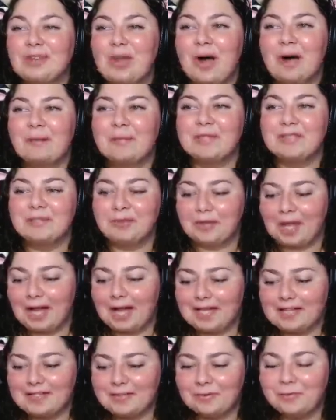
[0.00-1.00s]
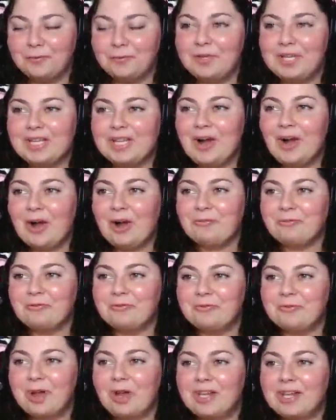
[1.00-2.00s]
lobby, you guys. We are
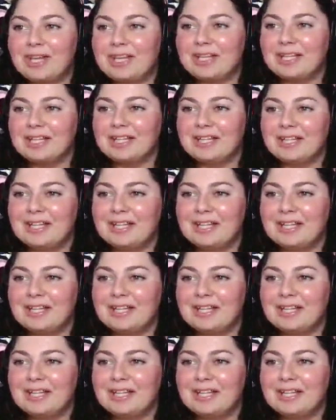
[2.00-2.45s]
running.